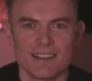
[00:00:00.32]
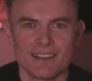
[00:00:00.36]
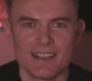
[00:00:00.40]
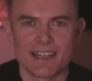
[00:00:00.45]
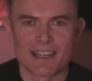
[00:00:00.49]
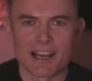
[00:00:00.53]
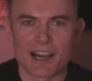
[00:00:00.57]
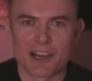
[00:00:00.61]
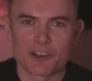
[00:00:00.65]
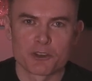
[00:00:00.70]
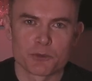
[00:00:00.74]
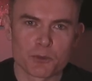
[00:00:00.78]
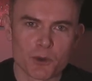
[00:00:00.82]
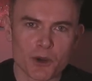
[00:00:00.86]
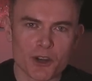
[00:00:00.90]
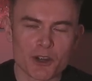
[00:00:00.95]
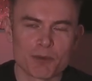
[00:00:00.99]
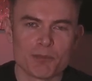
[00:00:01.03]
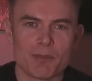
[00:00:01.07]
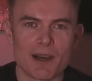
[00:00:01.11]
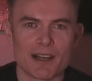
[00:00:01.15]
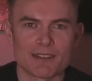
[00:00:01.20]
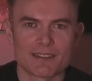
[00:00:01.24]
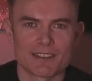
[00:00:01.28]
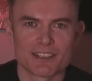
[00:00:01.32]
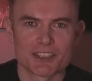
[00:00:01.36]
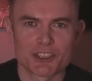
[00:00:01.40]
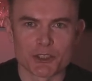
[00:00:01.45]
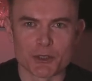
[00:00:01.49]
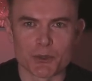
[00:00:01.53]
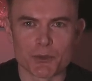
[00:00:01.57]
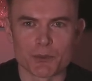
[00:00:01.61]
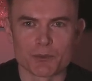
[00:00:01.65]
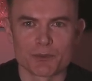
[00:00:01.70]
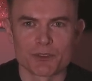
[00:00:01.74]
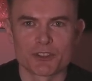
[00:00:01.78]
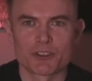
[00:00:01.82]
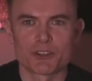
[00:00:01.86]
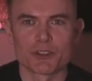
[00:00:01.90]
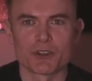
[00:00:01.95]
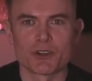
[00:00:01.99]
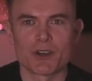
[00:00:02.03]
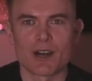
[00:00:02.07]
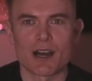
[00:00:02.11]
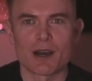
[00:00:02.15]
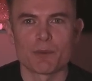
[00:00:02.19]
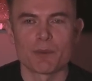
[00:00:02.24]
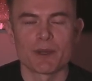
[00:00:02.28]
Hey guys, welcome back to the show.
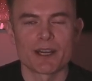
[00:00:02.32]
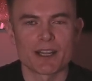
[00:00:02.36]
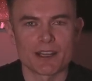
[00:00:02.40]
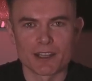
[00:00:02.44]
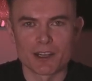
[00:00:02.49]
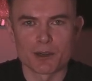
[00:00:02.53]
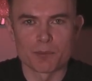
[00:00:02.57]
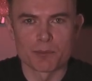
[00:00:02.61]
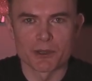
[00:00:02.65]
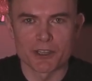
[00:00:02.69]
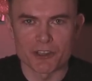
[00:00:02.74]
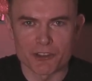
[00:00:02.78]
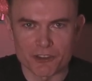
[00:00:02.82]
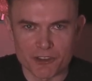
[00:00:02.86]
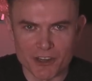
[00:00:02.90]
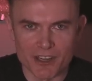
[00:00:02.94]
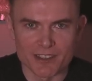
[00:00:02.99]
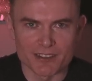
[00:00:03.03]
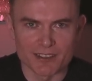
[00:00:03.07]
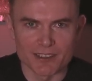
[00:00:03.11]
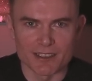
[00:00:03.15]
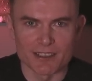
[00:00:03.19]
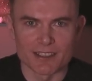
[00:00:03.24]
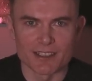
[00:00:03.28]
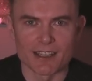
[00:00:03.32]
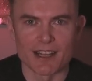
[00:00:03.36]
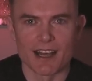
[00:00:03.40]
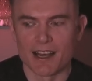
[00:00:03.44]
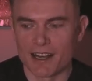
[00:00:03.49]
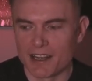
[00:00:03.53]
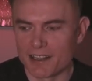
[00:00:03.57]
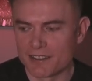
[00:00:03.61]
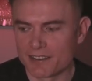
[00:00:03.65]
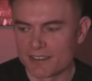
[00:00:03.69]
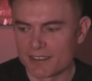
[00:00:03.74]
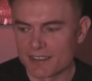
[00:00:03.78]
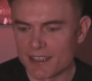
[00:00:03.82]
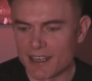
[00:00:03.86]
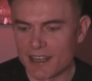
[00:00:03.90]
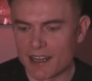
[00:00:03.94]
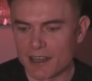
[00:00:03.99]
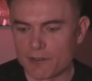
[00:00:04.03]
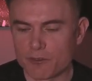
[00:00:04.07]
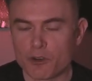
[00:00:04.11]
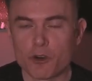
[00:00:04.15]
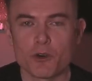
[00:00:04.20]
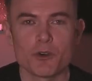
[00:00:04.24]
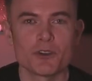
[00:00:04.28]
So I went a little bit crazy and
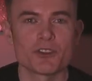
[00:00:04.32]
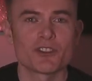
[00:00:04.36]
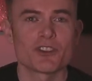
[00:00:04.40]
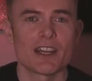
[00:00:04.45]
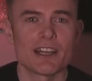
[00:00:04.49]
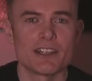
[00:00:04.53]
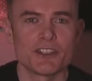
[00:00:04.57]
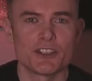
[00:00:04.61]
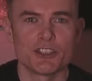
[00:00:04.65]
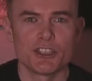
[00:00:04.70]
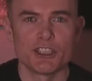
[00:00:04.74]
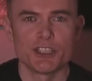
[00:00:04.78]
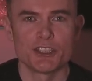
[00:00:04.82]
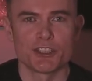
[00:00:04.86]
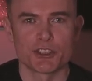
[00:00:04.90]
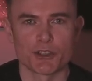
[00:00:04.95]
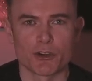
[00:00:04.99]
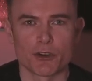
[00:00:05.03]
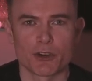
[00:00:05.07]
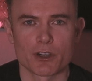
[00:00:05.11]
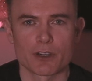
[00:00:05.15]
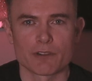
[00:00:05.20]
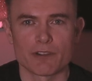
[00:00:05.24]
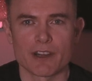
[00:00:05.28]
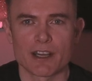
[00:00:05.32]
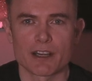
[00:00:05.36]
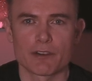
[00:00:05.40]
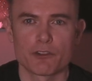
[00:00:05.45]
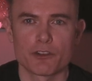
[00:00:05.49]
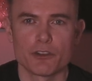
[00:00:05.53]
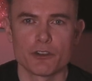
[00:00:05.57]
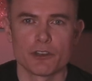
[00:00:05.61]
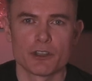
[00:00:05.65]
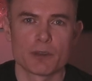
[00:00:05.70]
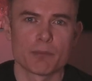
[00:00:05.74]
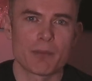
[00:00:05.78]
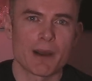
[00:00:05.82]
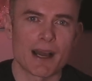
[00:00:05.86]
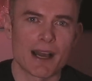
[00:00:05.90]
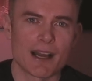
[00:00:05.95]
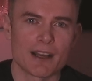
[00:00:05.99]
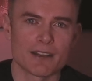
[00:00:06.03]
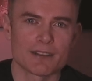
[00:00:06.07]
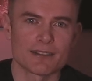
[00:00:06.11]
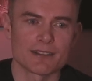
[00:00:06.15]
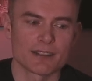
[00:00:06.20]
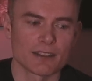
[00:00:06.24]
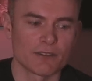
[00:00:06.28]
I've always liked G-Shock. I've had a few in the
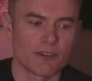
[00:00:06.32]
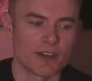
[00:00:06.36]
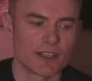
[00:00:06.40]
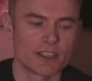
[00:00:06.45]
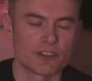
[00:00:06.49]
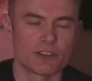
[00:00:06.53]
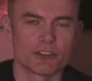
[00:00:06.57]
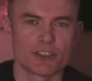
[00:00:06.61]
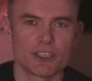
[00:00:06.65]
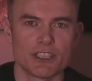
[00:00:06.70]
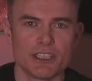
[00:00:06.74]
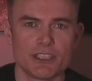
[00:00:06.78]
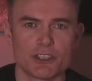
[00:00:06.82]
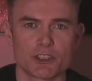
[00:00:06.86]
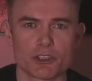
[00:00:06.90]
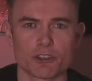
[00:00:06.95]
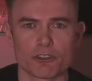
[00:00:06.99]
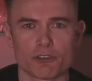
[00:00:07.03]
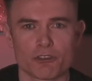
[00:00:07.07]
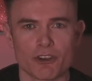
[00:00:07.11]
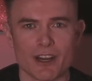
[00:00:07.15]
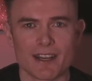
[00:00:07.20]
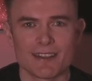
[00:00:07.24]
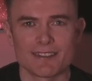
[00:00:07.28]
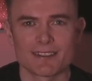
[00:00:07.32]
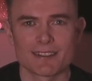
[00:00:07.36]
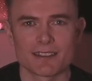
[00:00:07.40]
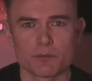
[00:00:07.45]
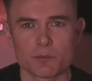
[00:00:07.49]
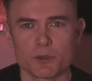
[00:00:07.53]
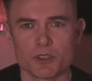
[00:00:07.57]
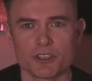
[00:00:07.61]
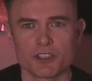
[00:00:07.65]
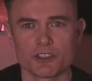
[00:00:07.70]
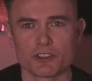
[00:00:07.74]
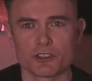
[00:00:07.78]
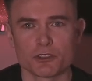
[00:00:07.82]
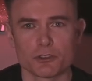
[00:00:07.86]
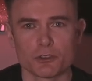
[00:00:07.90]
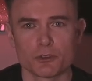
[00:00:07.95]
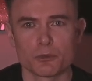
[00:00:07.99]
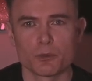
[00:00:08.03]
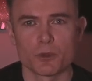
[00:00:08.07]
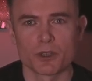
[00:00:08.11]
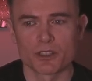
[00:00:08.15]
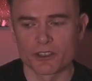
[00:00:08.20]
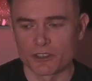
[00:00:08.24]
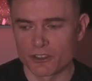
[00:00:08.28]
past. I've had the G-Shock Ryzen, which is an
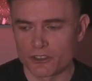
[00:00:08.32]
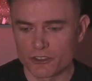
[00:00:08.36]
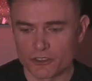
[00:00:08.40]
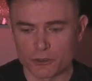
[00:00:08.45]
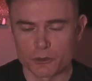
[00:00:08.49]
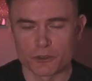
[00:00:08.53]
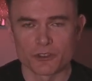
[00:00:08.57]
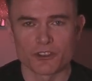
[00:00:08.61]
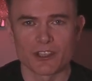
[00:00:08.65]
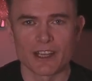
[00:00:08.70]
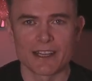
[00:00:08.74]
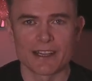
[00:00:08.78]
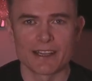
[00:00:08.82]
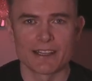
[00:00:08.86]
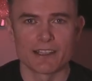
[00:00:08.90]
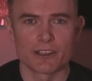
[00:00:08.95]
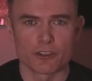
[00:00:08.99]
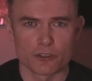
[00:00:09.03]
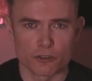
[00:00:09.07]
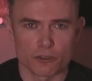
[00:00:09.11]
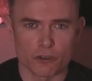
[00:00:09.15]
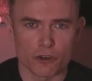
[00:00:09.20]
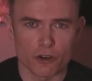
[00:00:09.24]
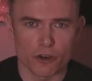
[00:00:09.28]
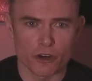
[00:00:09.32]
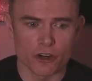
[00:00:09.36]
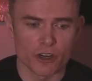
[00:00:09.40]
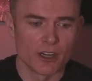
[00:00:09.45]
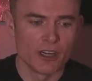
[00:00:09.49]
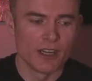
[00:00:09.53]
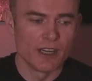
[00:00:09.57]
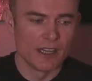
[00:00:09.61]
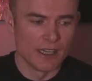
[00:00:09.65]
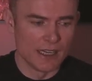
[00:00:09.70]
old one still sitting in the drawer.